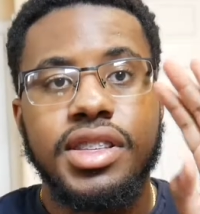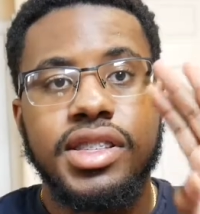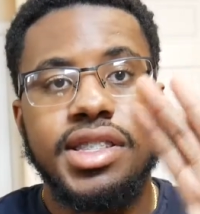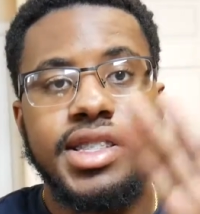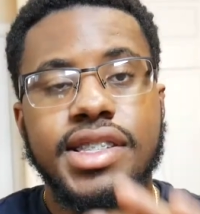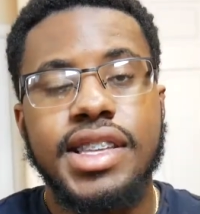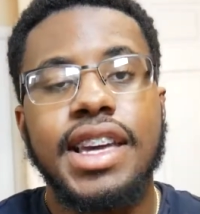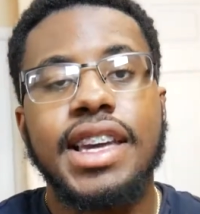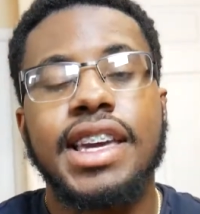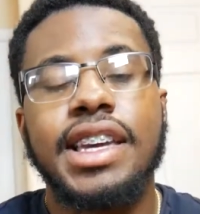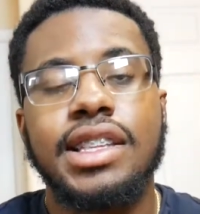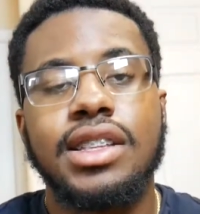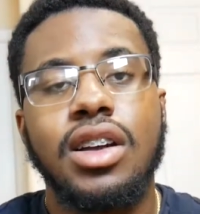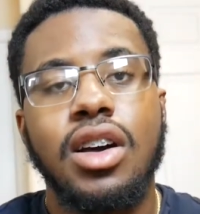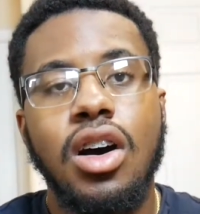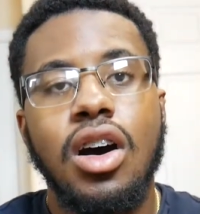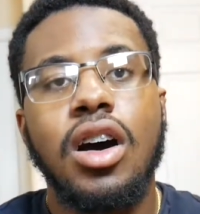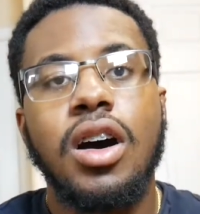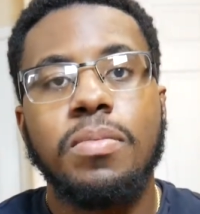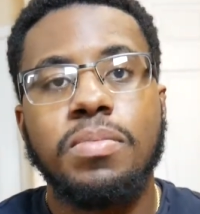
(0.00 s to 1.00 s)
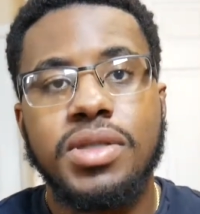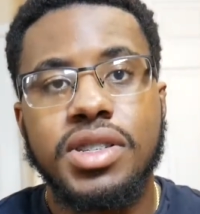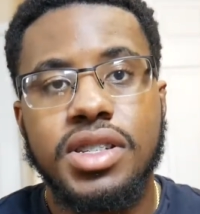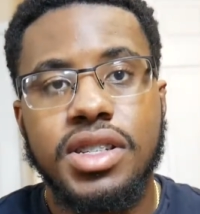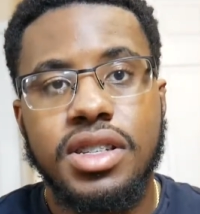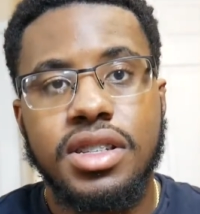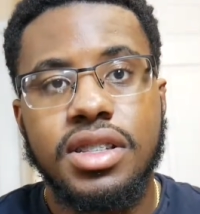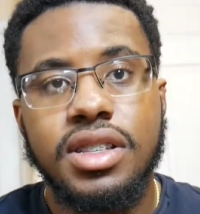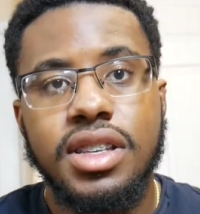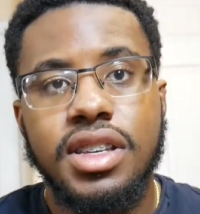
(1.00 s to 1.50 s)
second
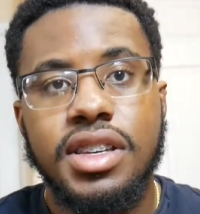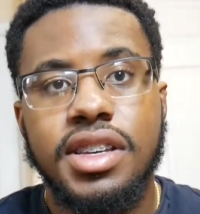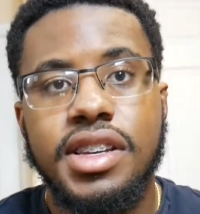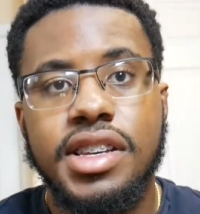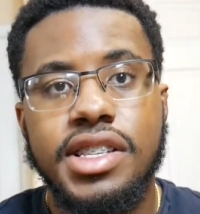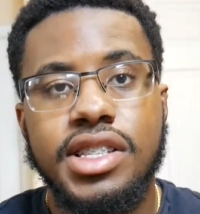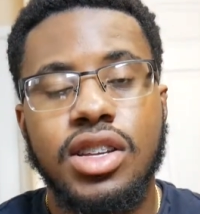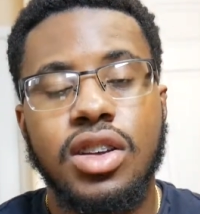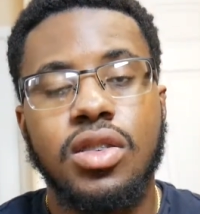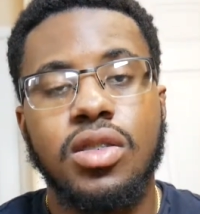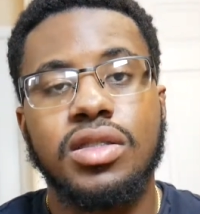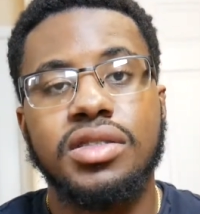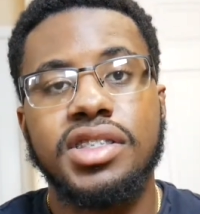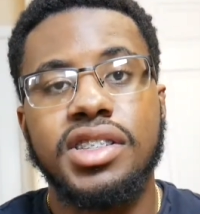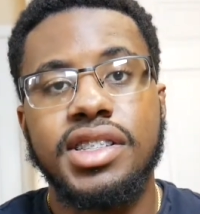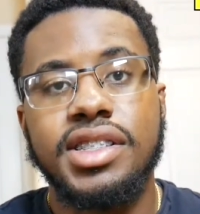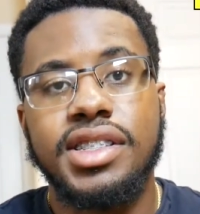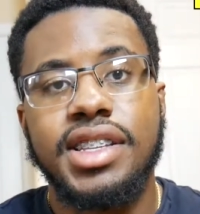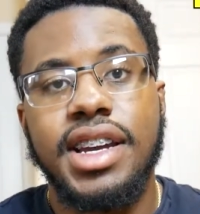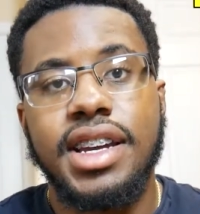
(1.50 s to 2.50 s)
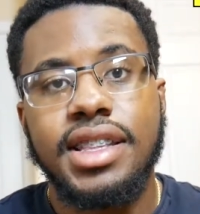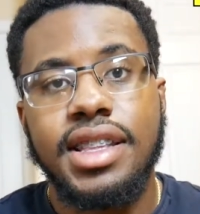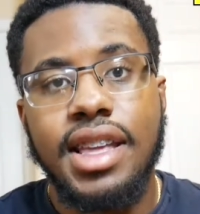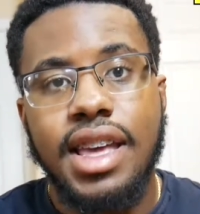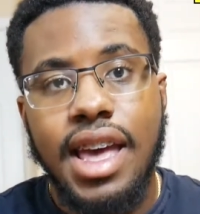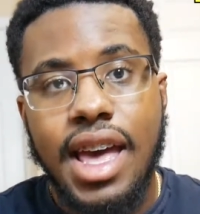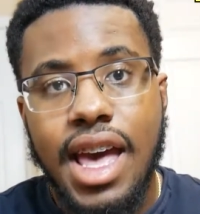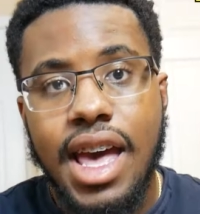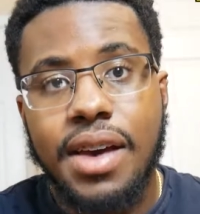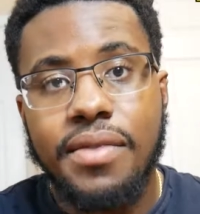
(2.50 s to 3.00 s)
option is called the debt
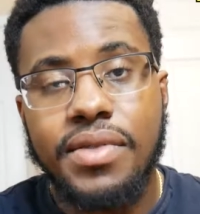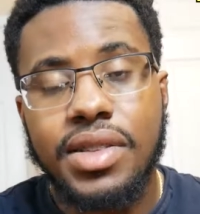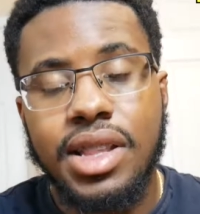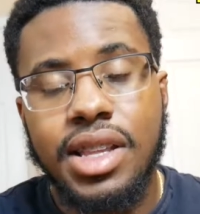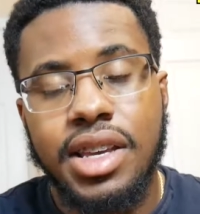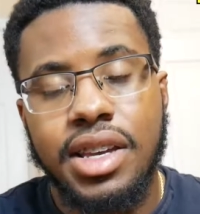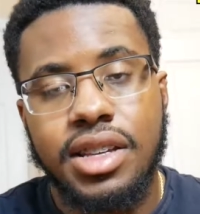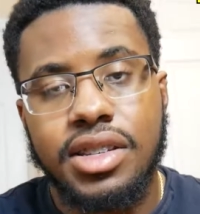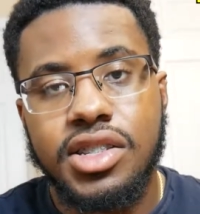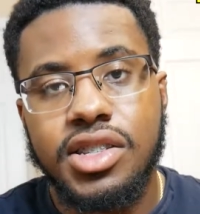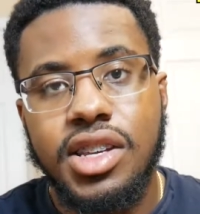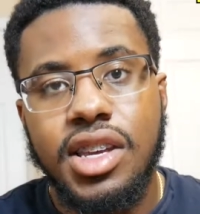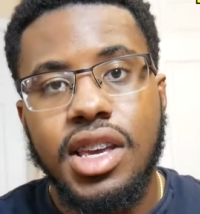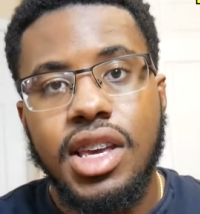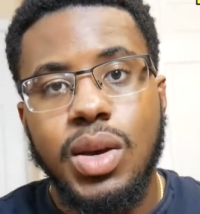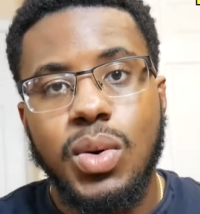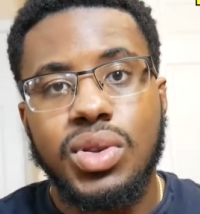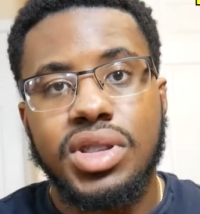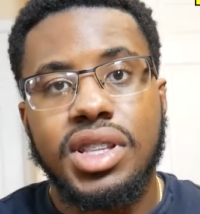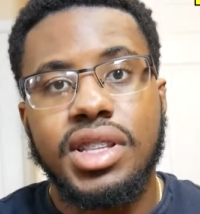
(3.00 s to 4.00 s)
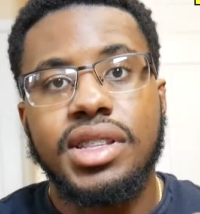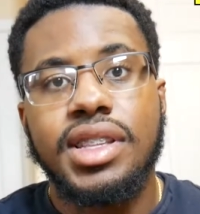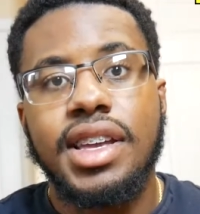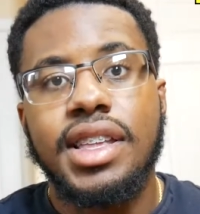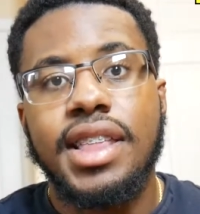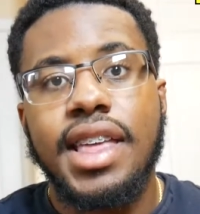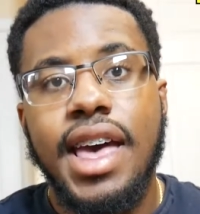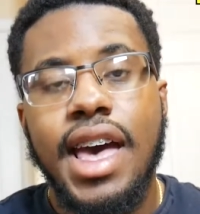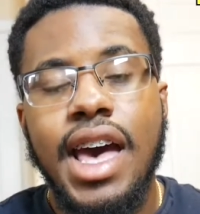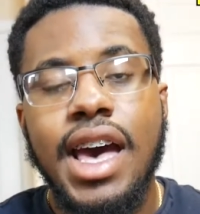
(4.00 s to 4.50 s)
Avalanche. With the
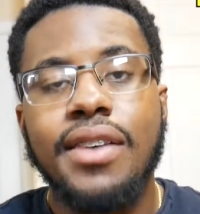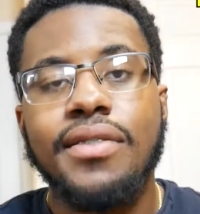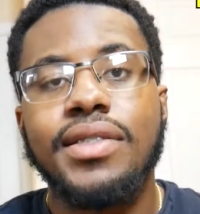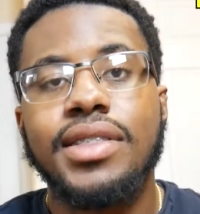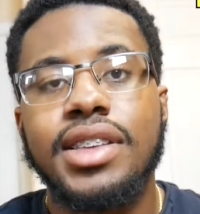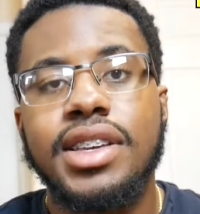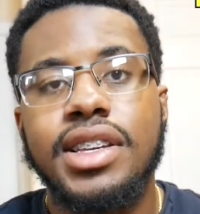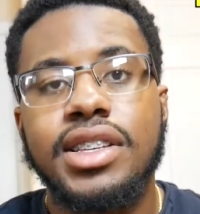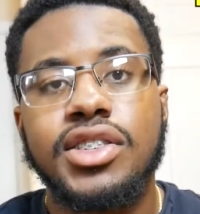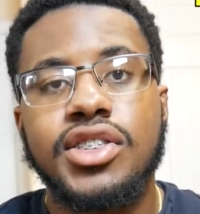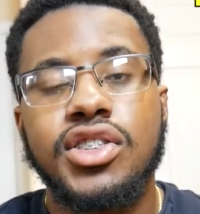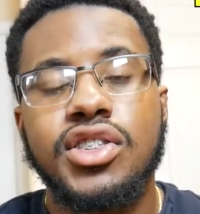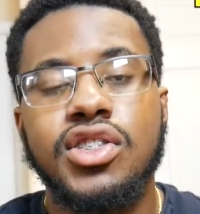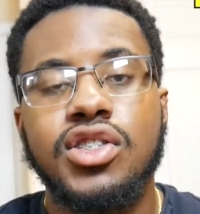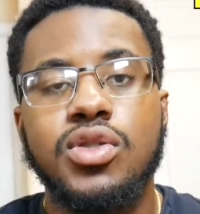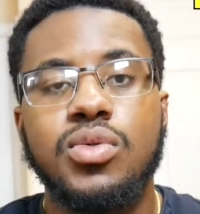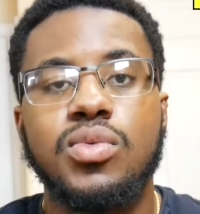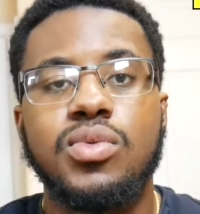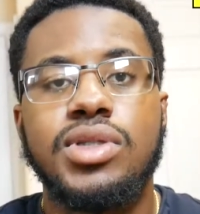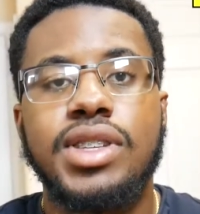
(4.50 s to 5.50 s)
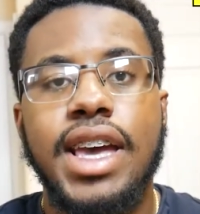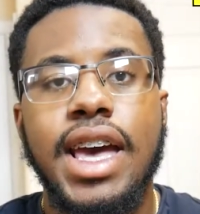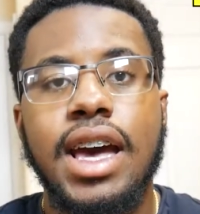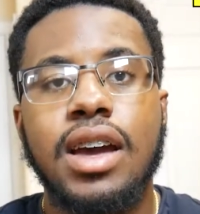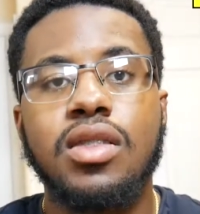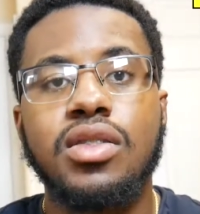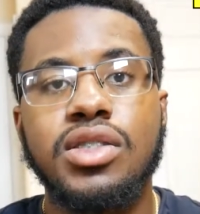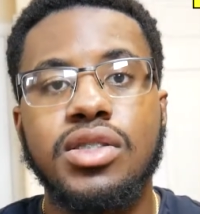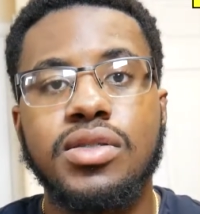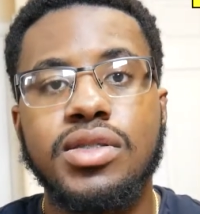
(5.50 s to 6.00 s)
debt Avalanche, you
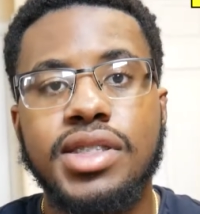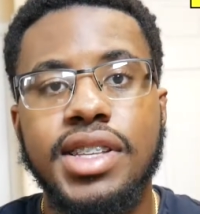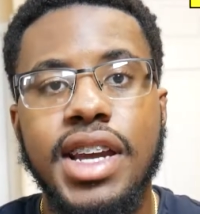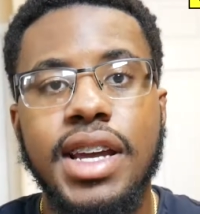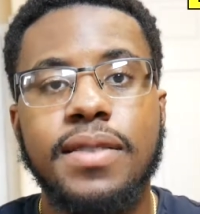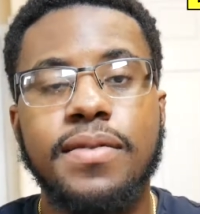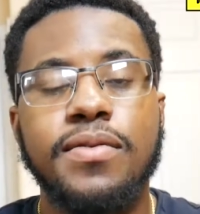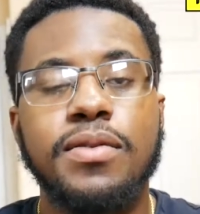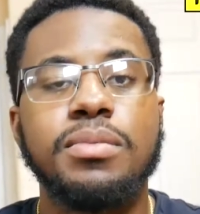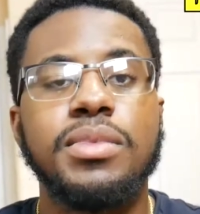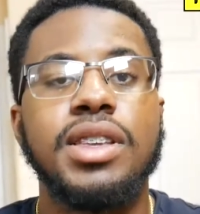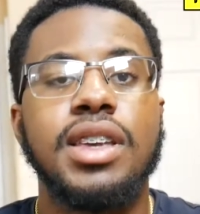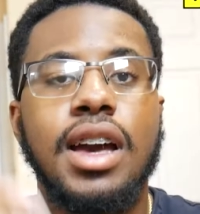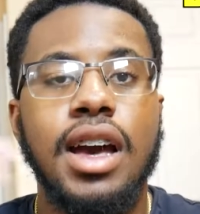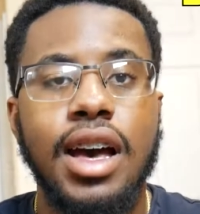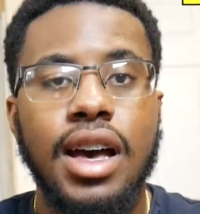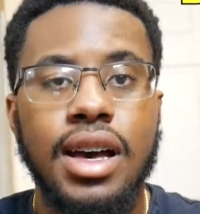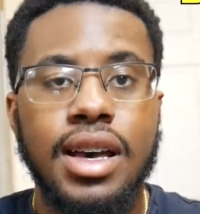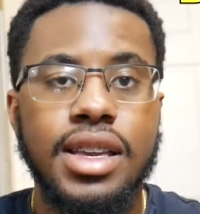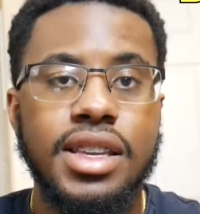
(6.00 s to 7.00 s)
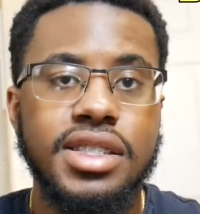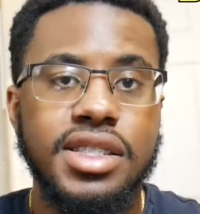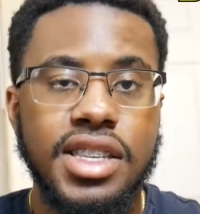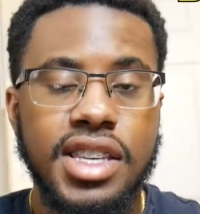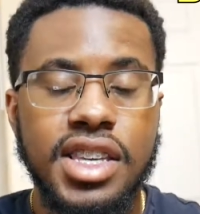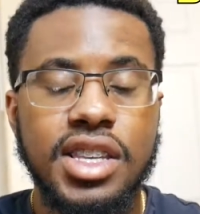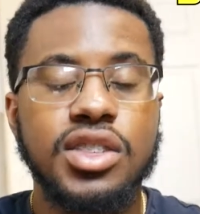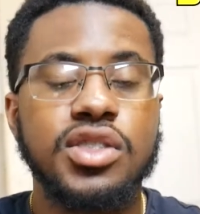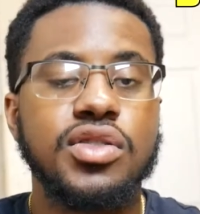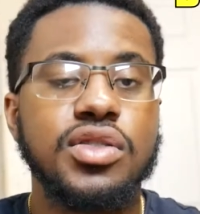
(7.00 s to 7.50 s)
tackle your debt from the highest
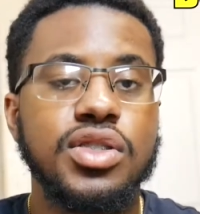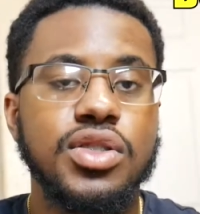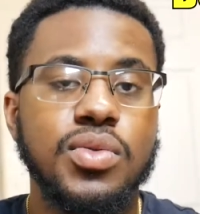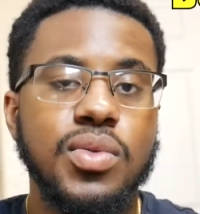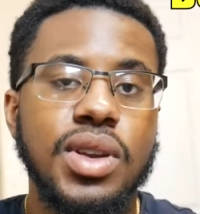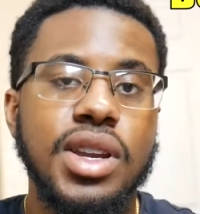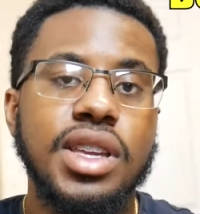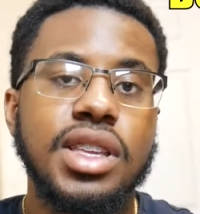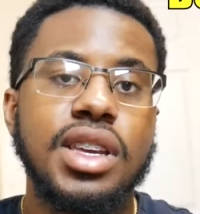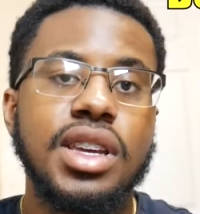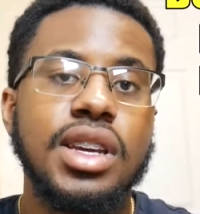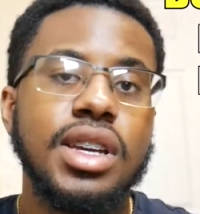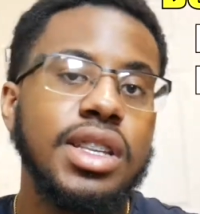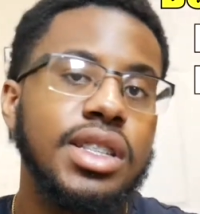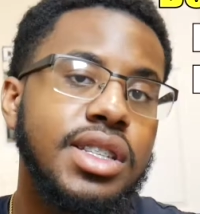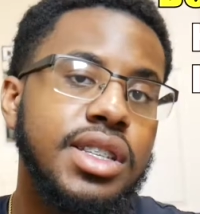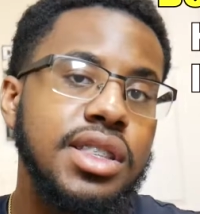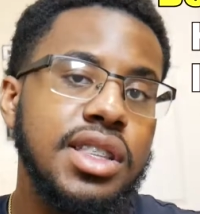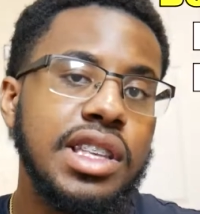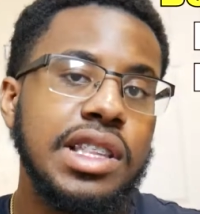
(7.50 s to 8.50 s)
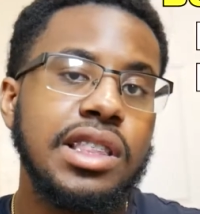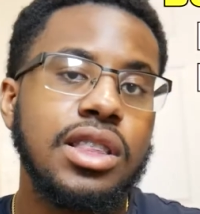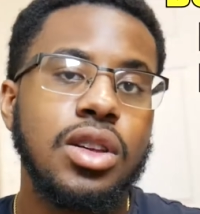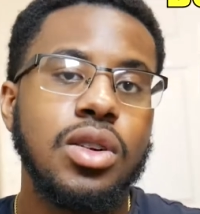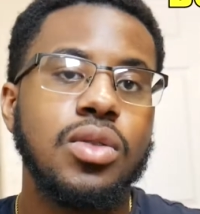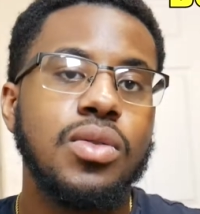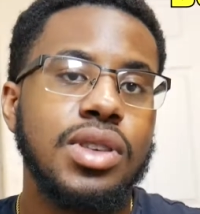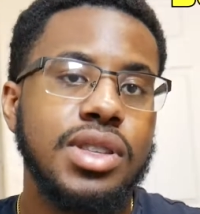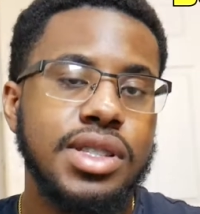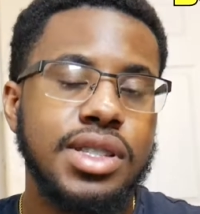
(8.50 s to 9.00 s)
interest rate to the
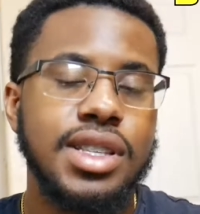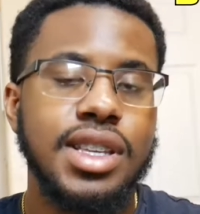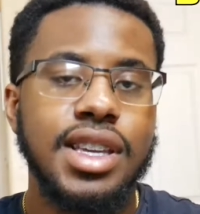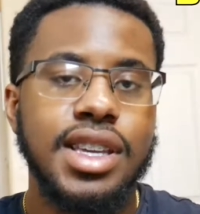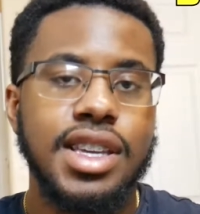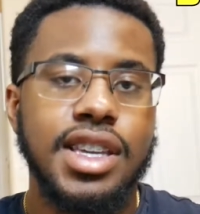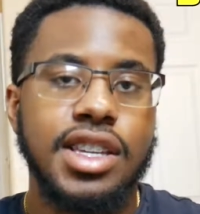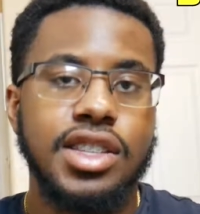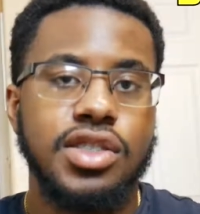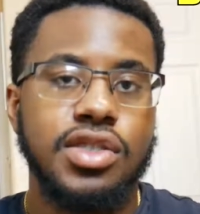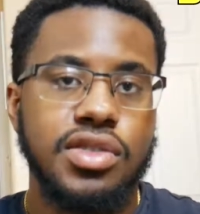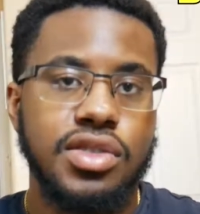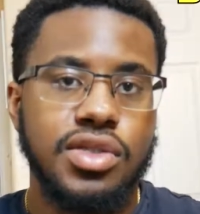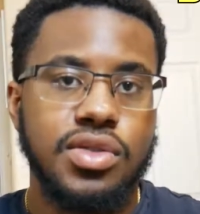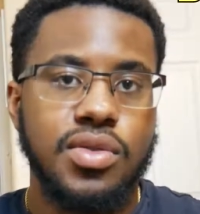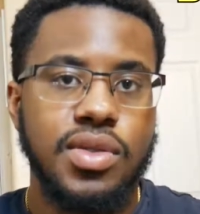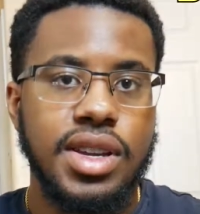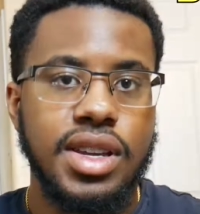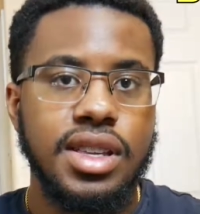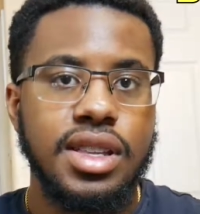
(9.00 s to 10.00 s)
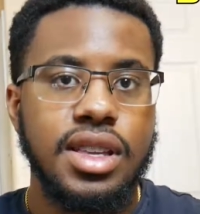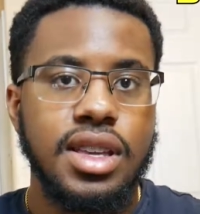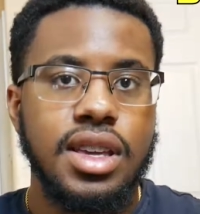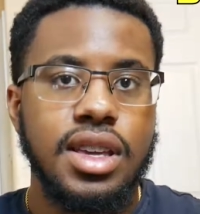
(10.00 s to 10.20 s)
lowest interest rate.